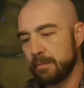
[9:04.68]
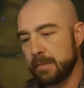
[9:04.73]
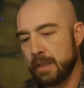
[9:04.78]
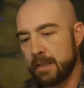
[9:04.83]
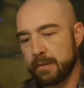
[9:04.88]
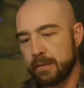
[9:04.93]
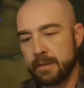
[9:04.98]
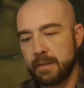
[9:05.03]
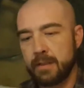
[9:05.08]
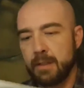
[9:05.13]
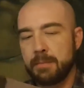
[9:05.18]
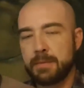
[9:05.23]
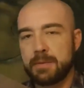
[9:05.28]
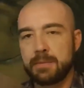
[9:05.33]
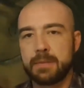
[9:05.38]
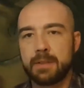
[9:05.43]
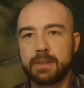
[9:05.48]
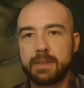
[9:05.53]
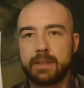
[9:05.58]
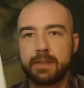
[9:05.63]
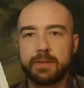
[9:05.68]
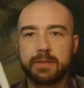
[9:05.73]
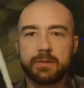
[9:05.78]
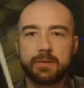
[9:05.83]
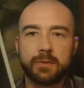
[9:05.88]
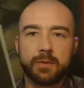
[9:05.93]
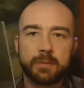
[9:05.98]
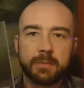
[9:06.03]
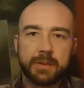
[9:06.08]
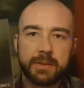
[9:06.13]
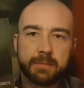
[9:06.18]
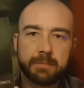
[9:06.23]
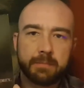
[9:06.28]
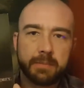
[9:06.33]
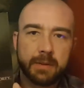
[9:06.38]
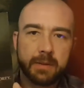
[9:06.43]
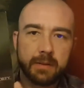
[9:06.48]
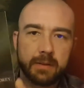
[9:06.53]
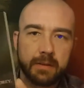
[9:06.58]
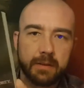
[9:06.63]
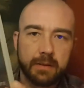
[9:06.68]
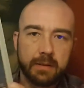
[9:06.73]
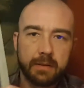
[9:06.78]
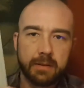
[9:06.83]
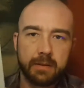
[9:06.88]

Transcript: better, it comes with this enormous book.